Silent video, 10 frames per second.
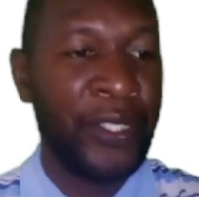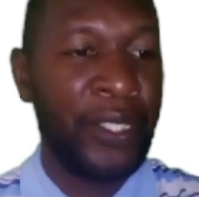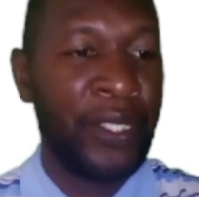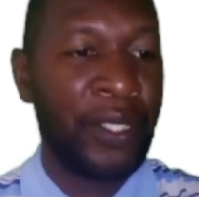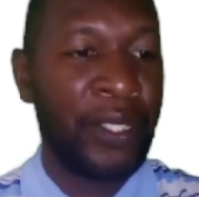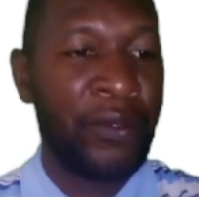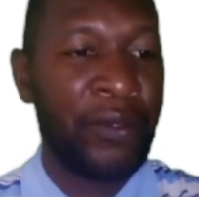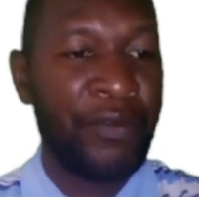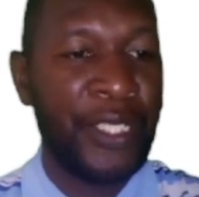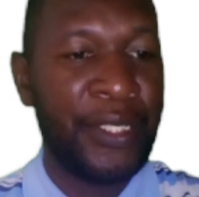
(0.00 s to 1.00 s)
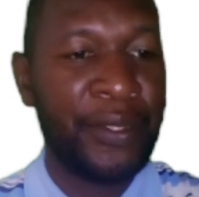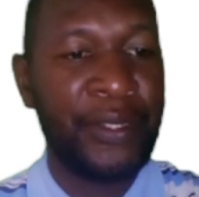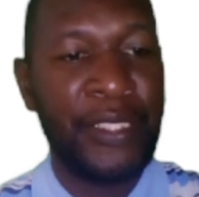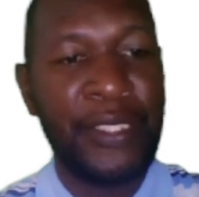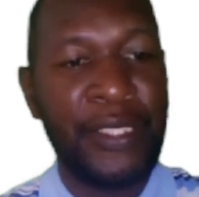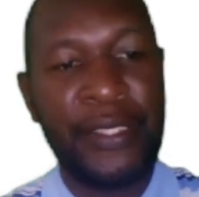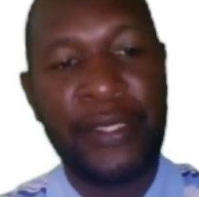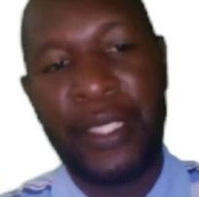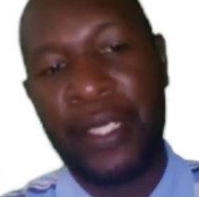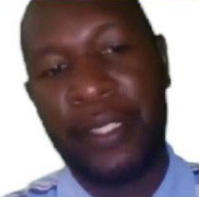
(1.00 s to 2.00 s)
Conservation is
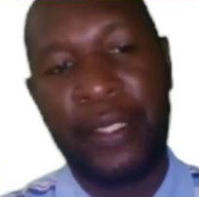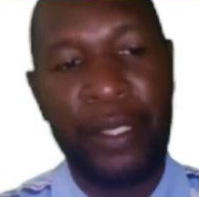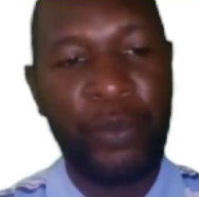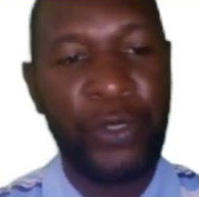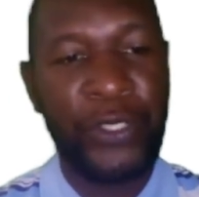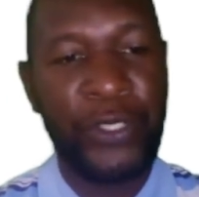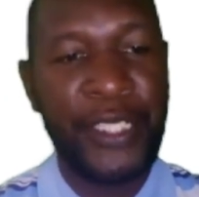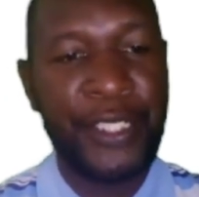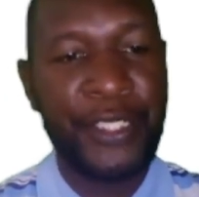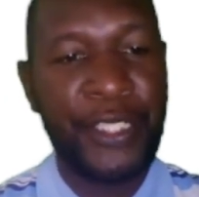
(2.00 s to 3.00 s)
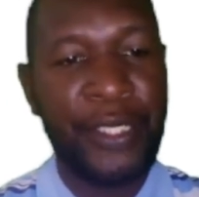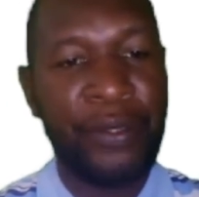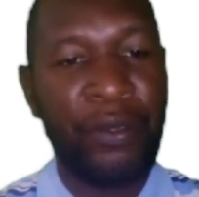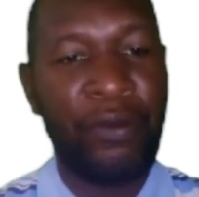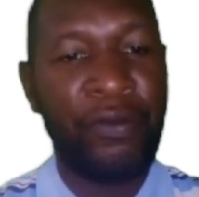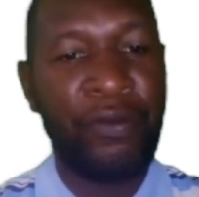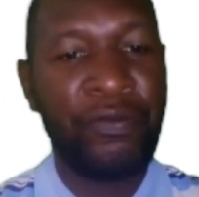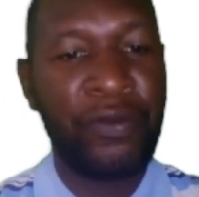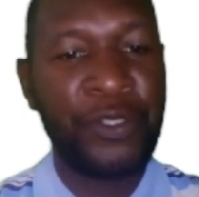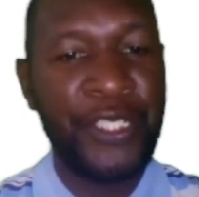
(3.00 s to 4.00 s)
the protection of
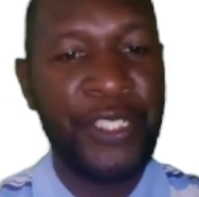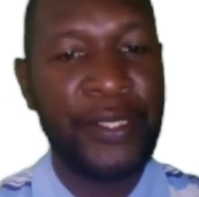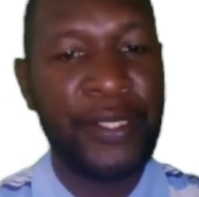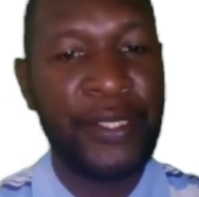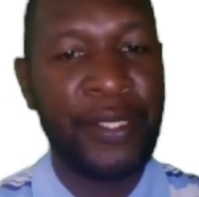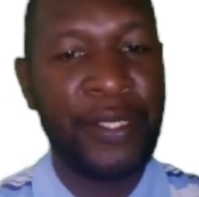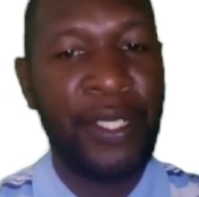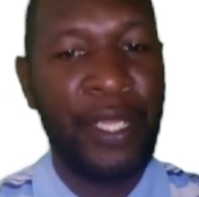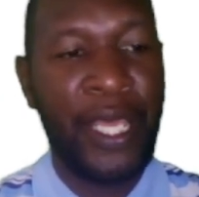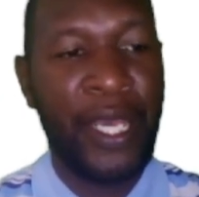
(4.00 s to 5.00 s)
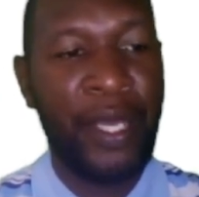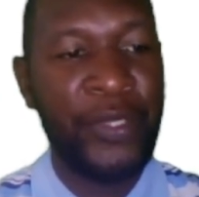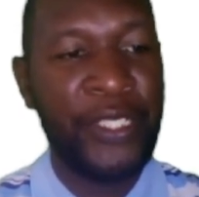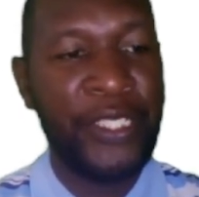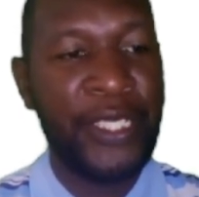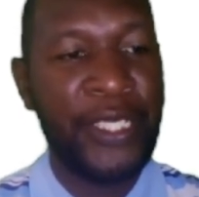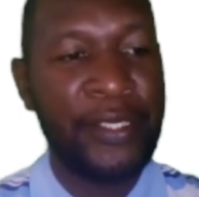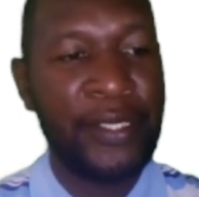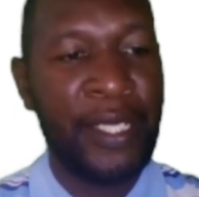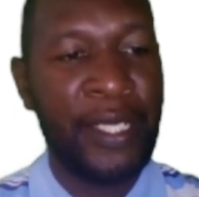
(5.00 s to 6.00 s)
species, their habitats,
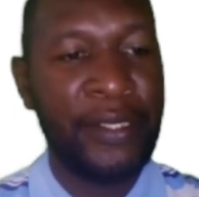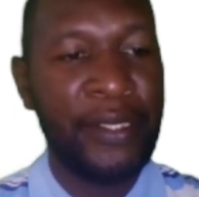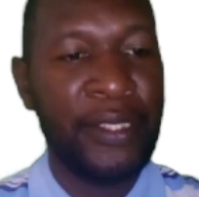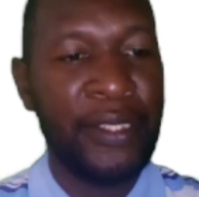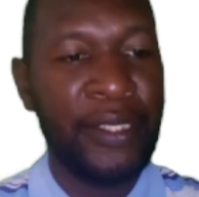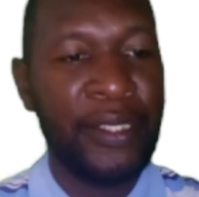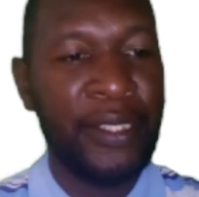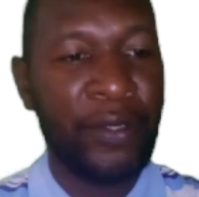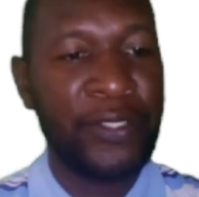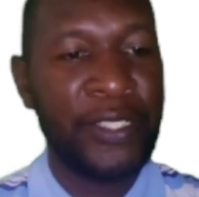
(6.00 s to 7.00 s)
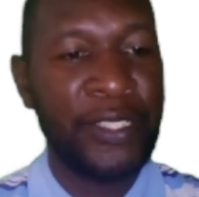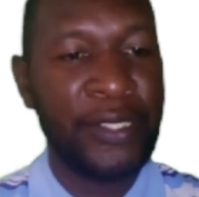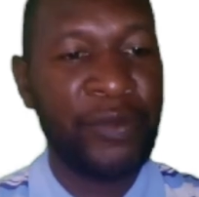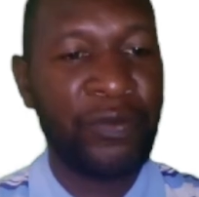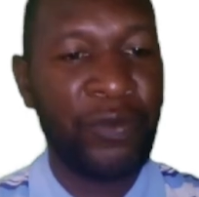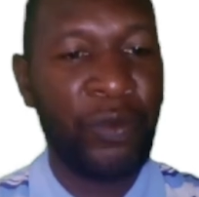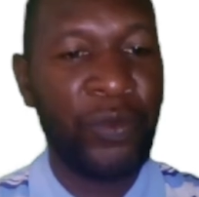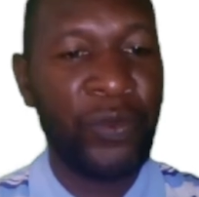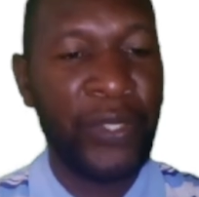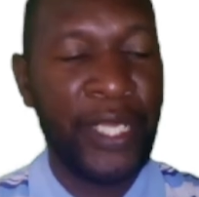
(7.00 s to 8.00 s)
and the ecosystems
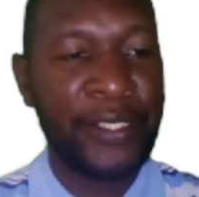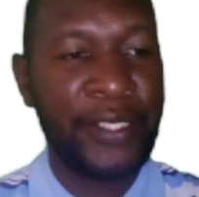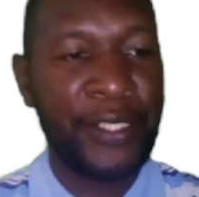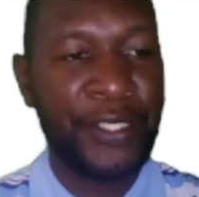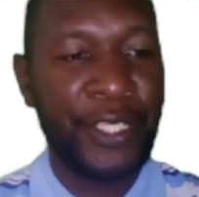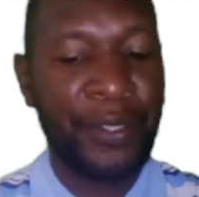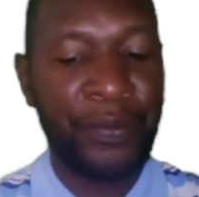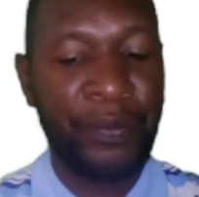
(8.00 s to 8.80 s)
from extinction.